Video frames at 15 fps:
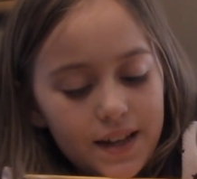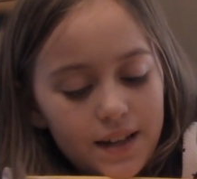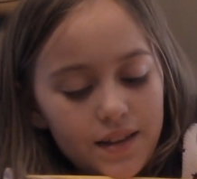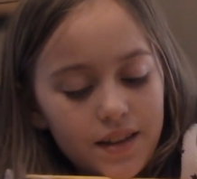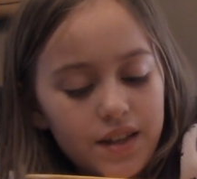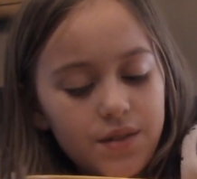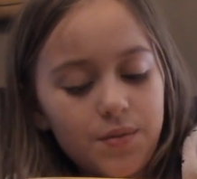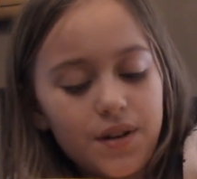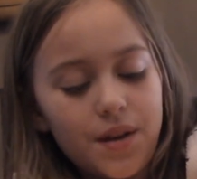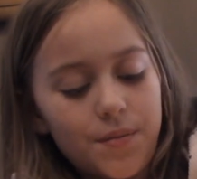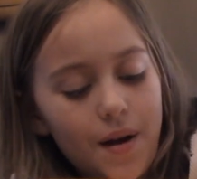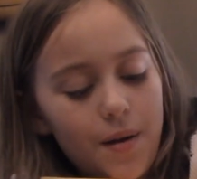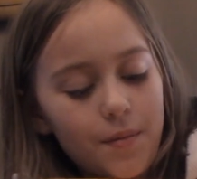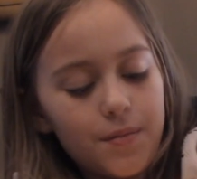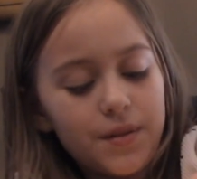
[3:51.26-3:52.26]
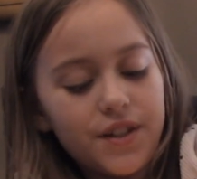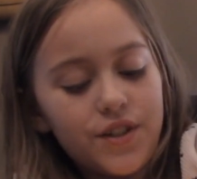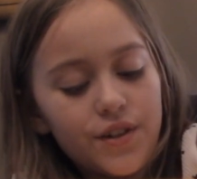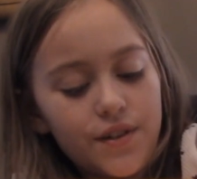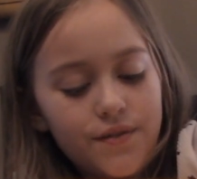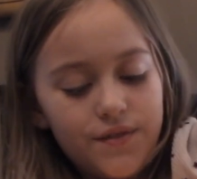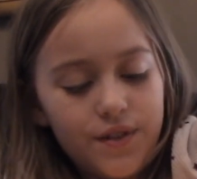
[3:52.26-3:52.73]
This one I probably
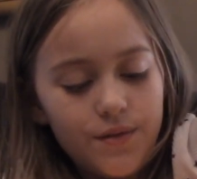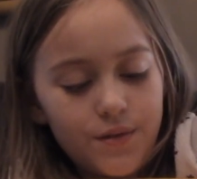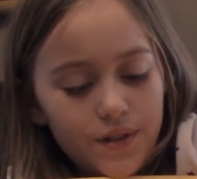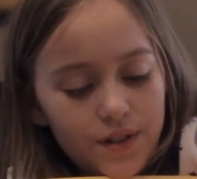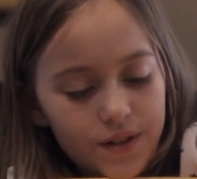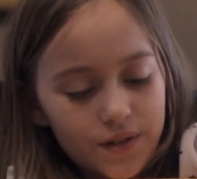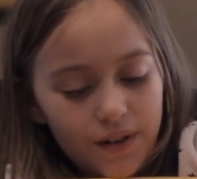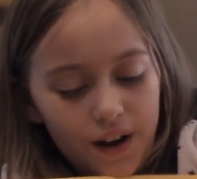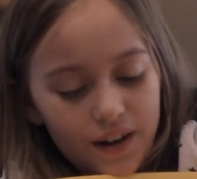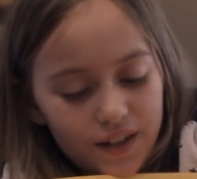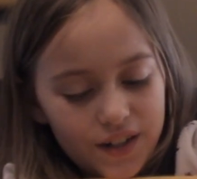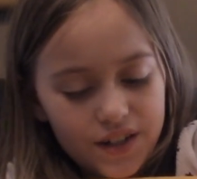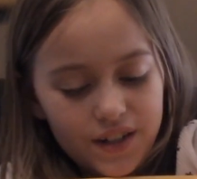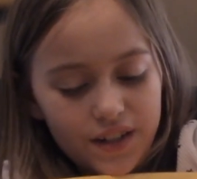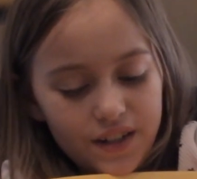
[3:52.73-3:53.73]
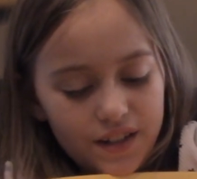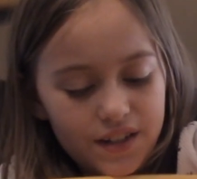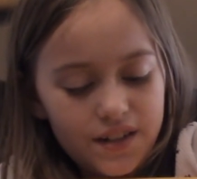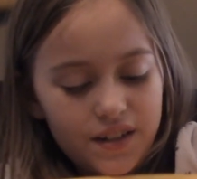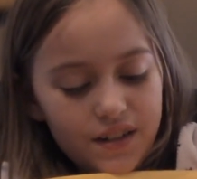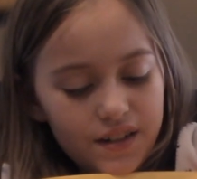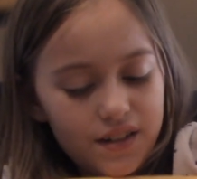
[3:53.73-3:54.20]
should have used
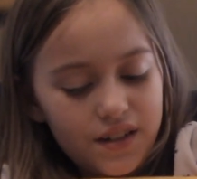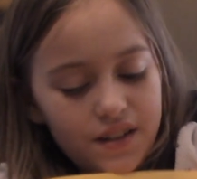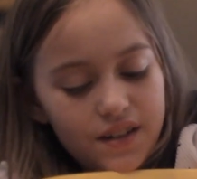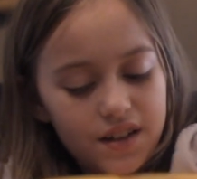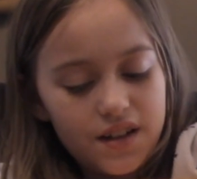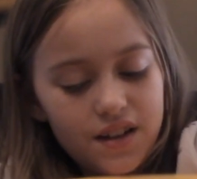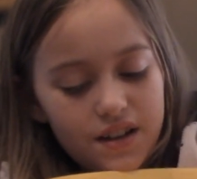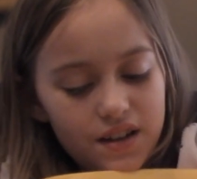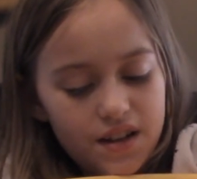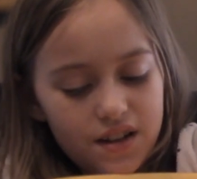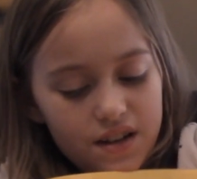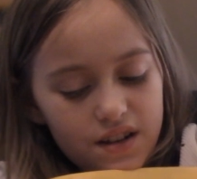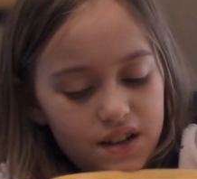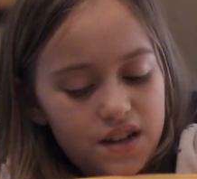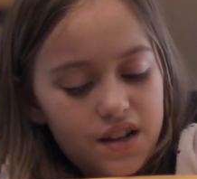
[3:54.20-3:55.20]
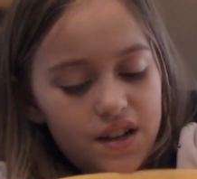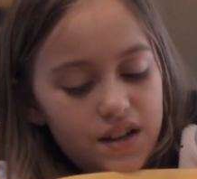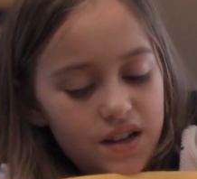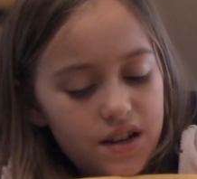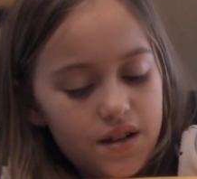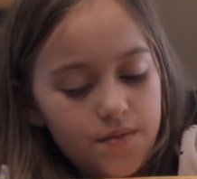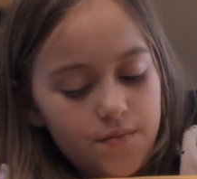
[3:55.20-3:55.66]
directions,
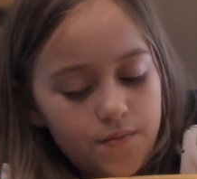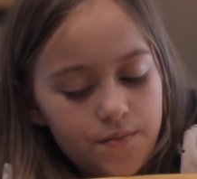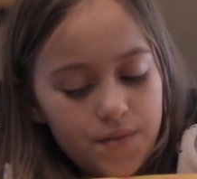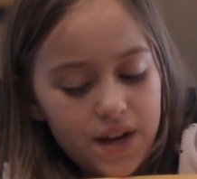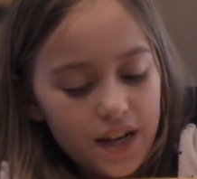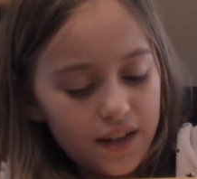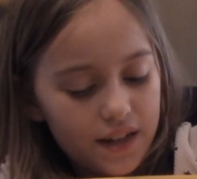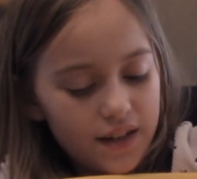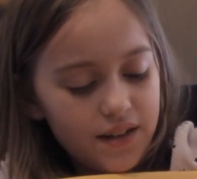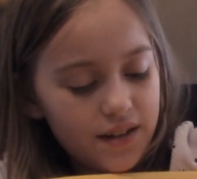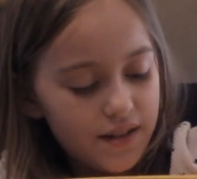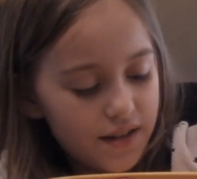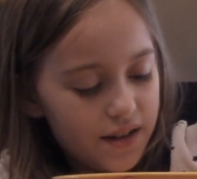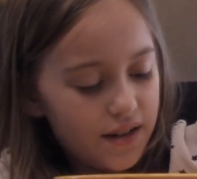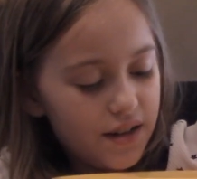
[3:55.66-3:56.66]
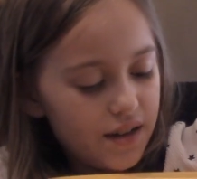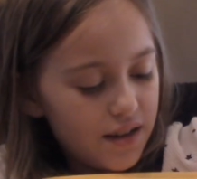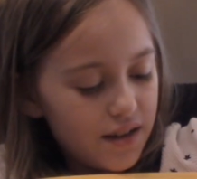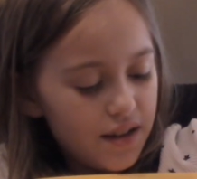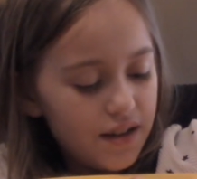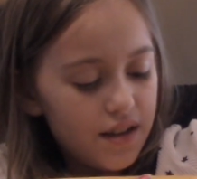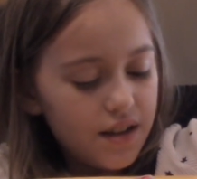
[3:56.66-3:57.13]
but I didn't.
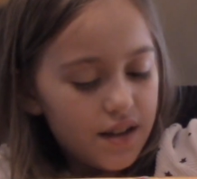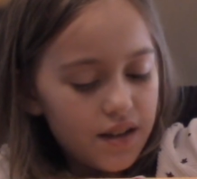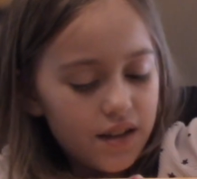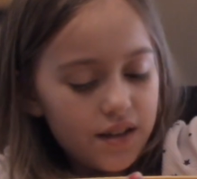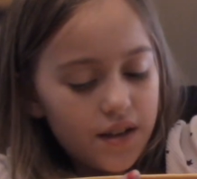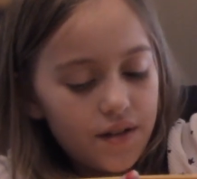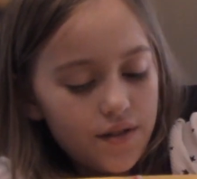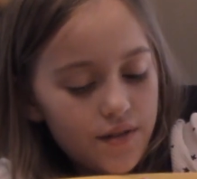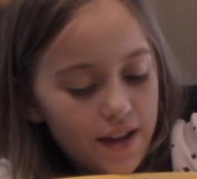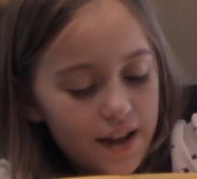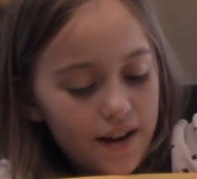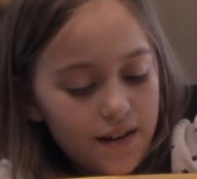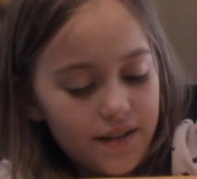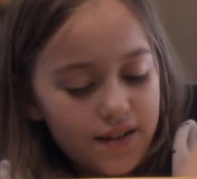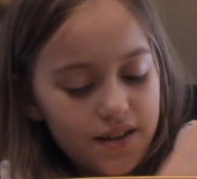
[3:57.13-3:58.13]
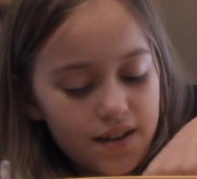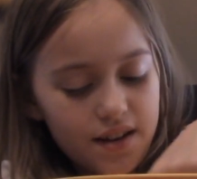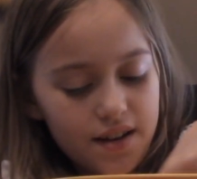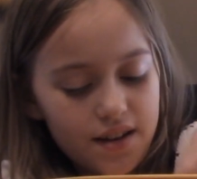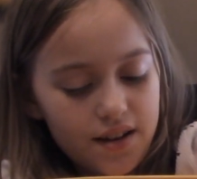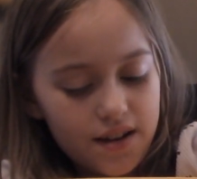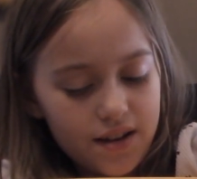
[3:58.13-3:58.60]
So who cares?
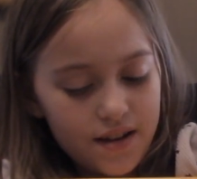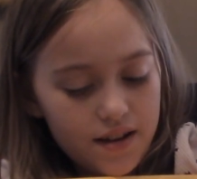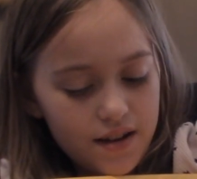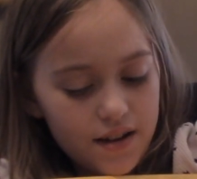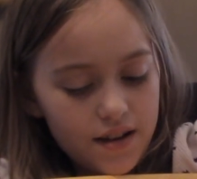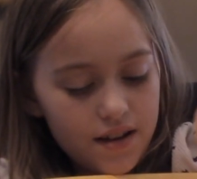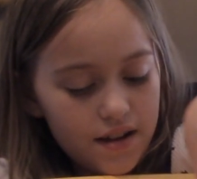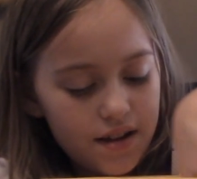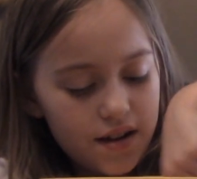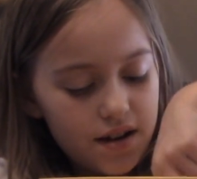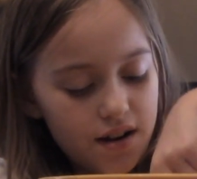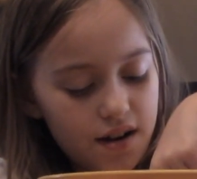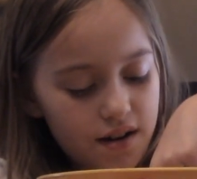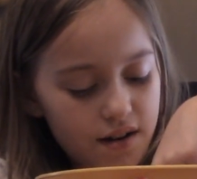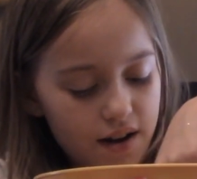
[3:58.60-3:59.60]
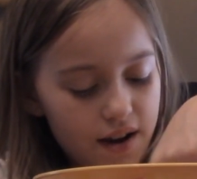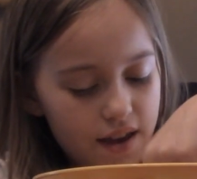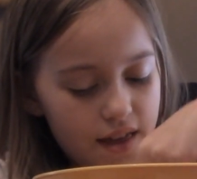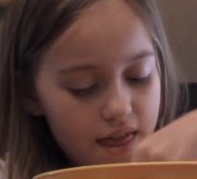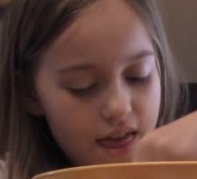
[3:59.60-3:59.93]
All right.